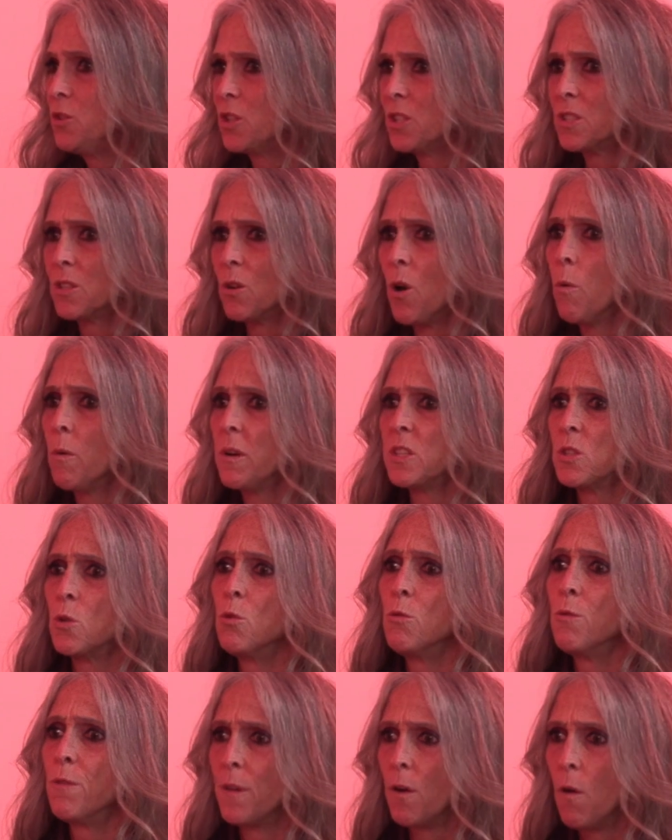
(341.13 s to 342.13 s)
just always
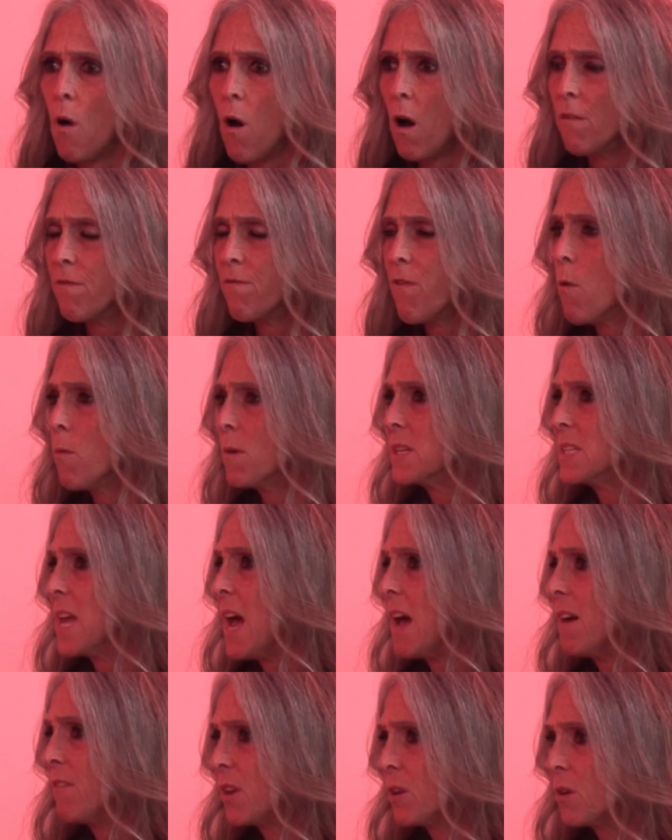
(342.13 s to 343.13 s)
goofing off, always
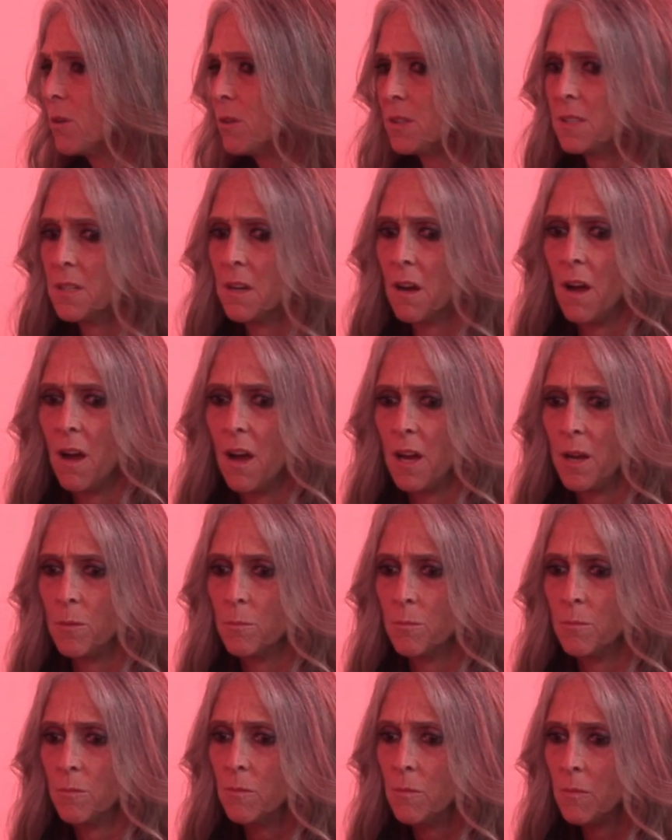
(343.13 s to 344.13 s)
having a good
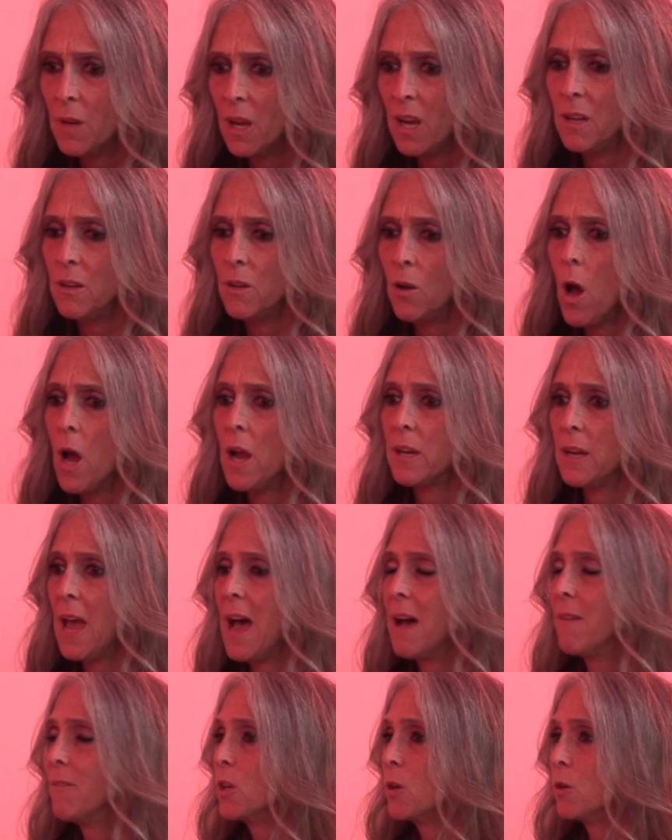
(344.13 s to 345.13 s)
time, and not
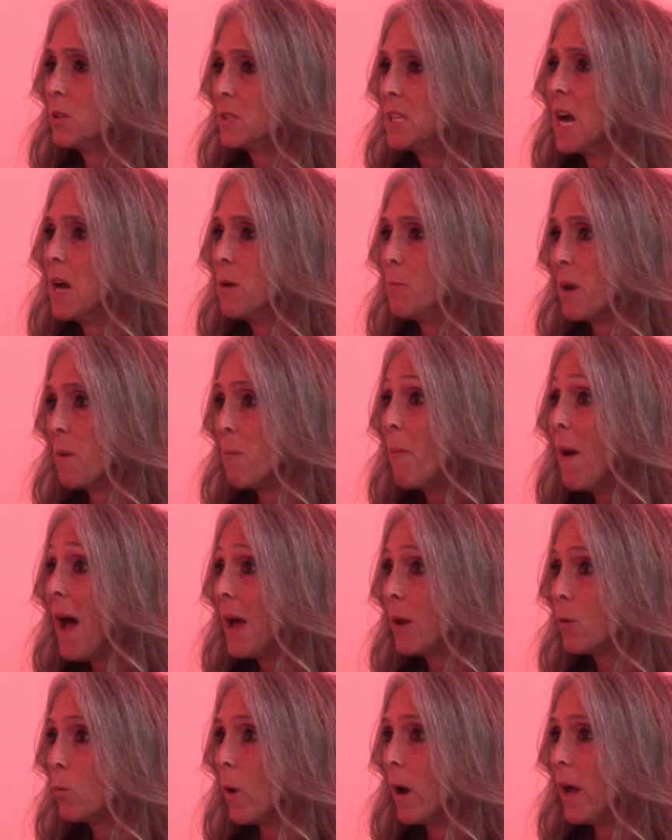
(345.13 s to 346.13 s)
having a good time in a
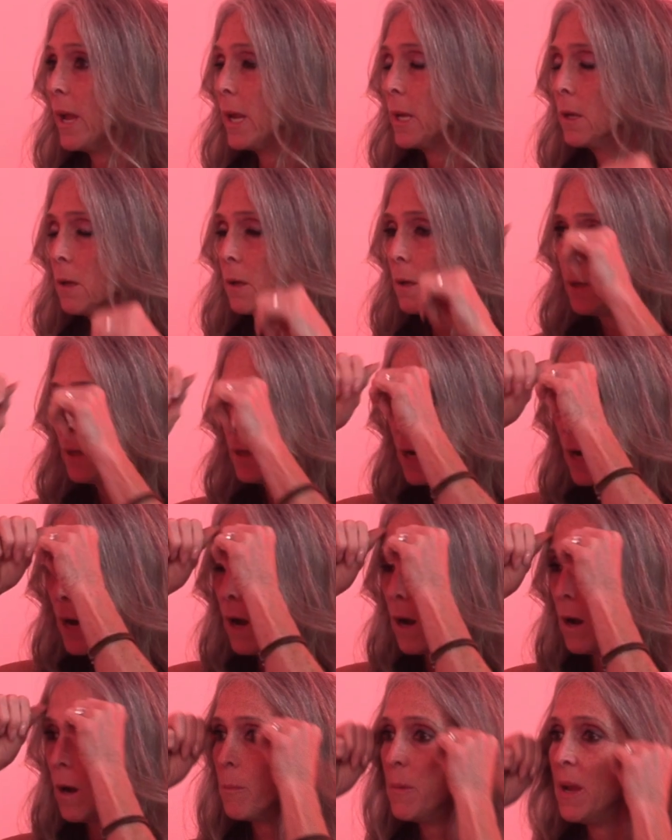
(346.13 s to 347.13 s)
bad way.
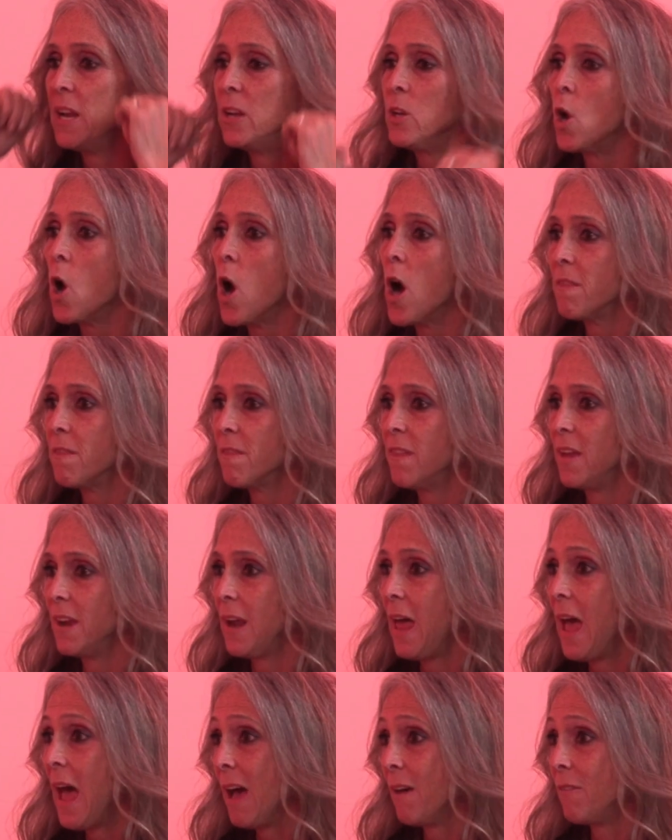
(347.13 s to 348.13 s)
And not that
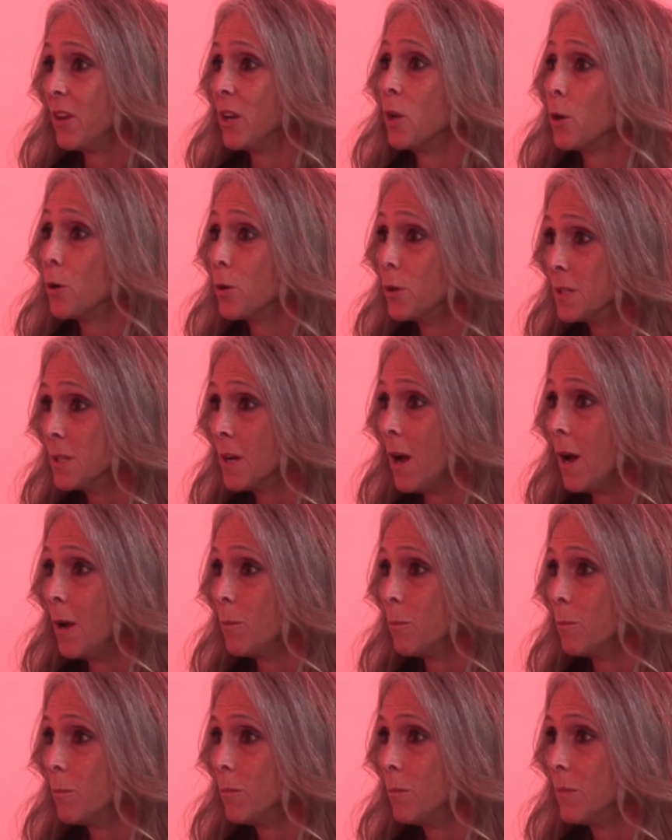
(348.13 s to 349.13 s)
having a good
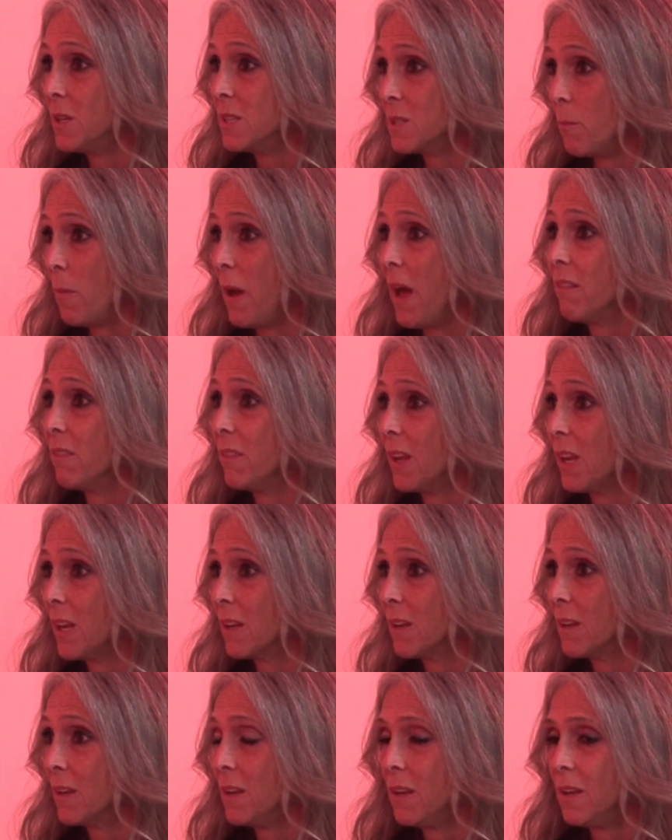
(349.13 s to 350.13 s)
time is a bad
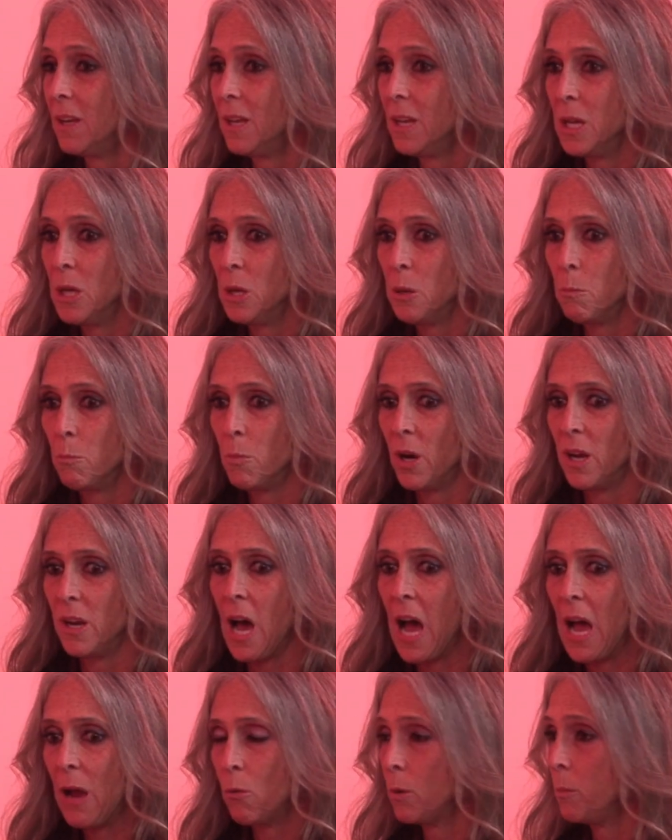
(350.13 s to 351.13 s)
thing. But
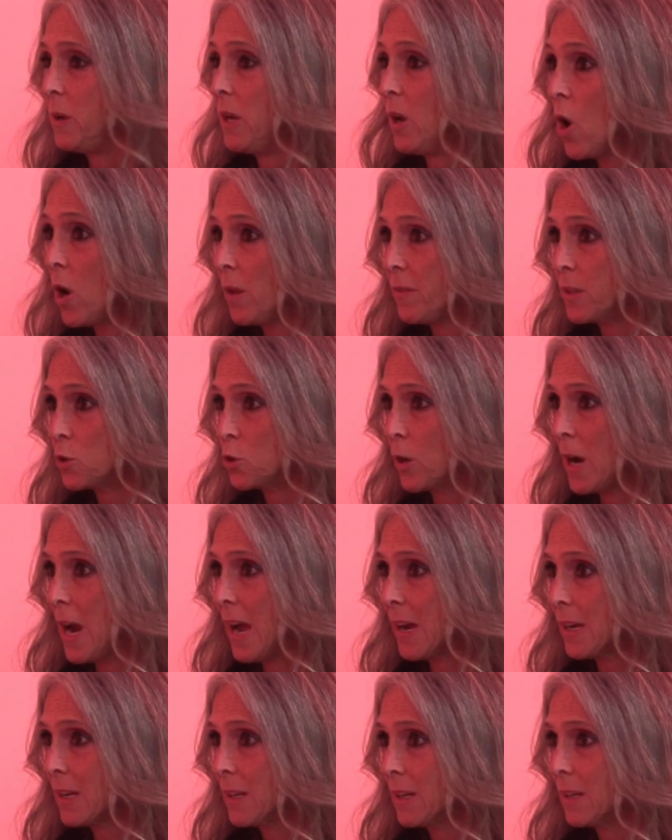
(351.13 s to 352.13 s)
I would be on the
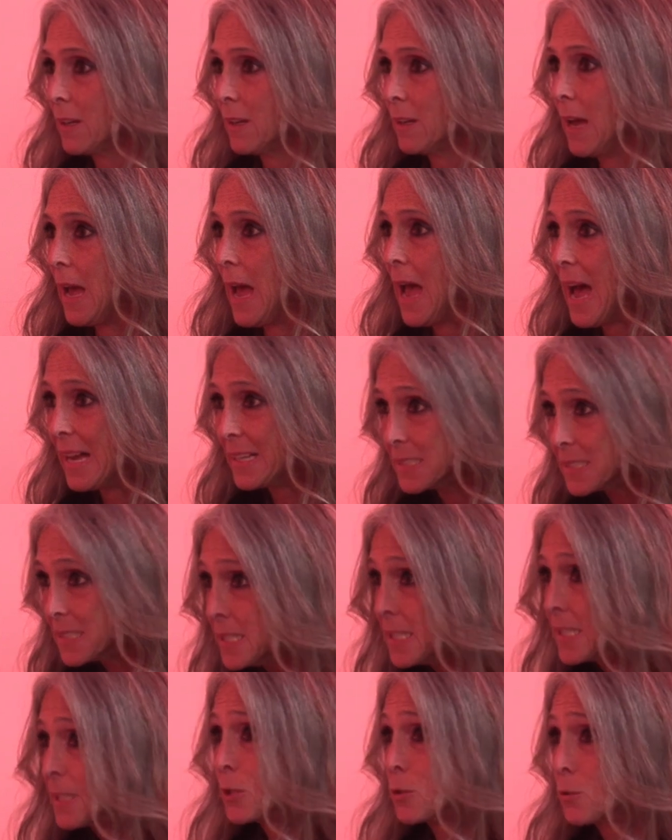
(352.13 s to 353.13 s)
track at
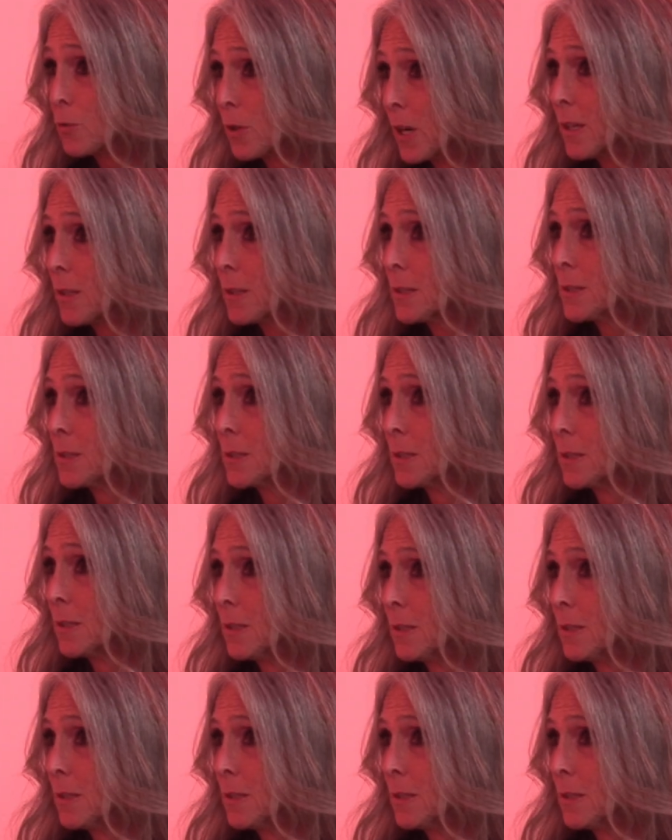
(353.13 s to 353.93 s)
districts.